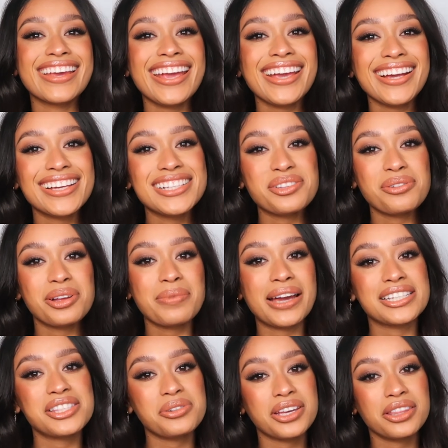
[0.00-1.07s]
Hey guys, welcome
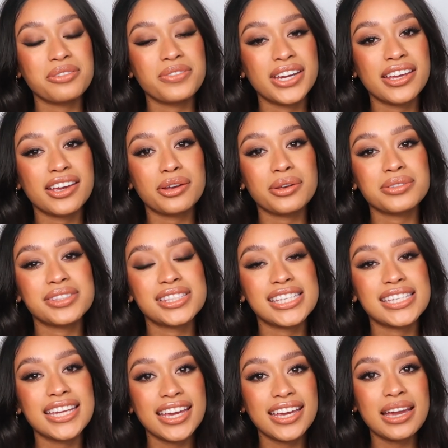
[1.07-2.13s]
back to another video.
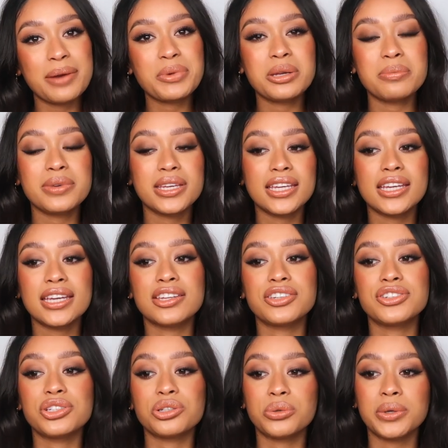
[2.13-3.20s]
Today I'm gonna be
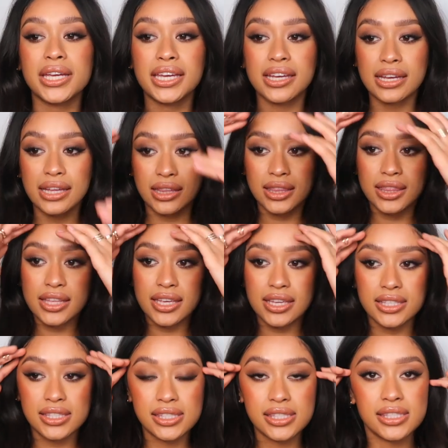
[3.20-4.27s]
doing
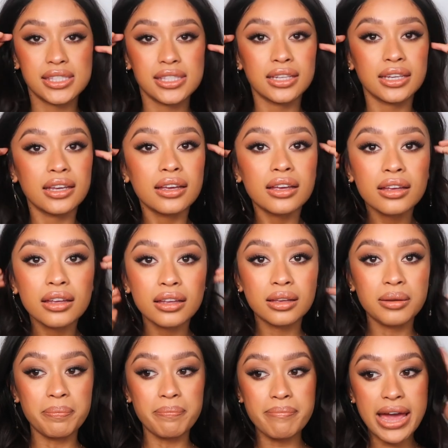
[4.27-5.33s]
this
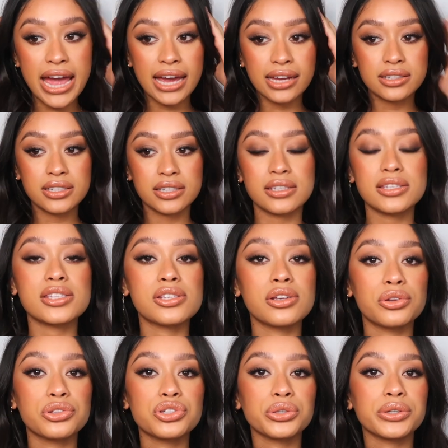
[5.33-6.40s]
matte
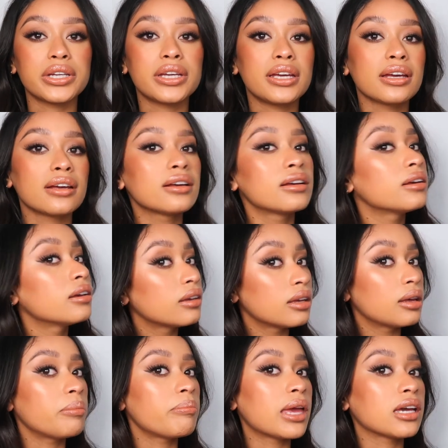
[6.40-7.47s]
sultry
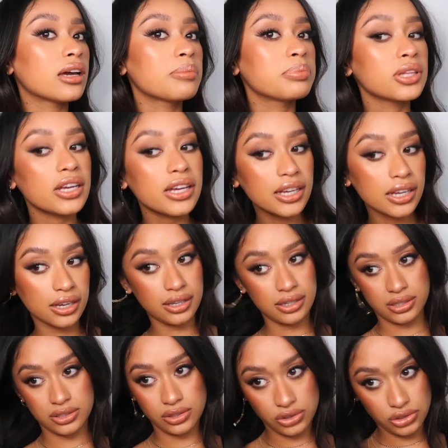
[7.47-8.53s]
makeup look
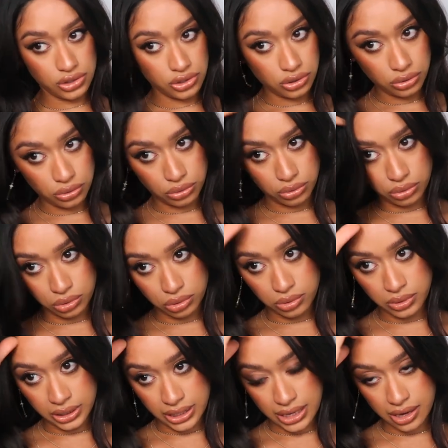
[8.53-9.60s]

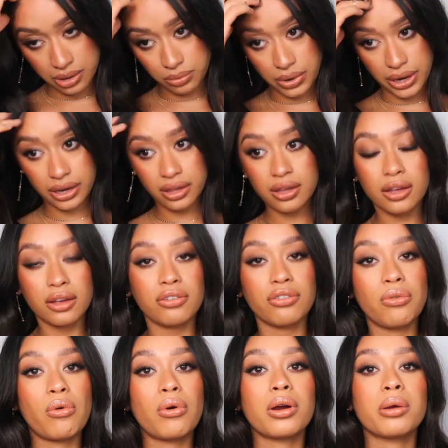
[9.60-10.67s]
to get ready
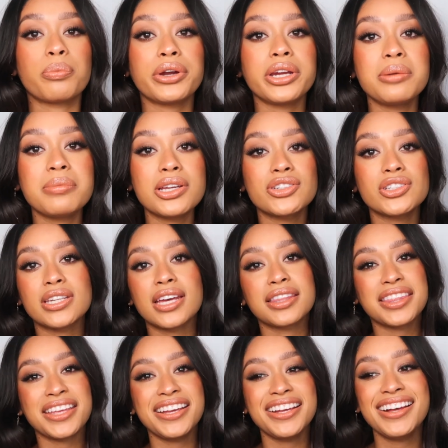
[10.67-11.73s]
for pretty much
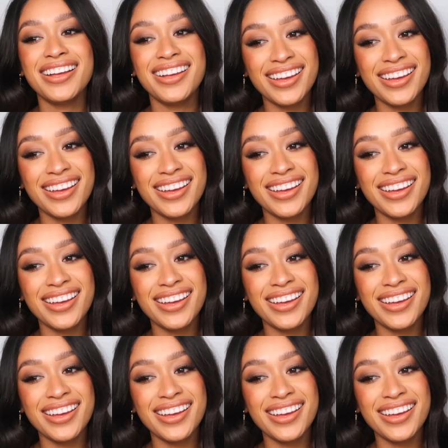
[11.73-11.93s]
nothing.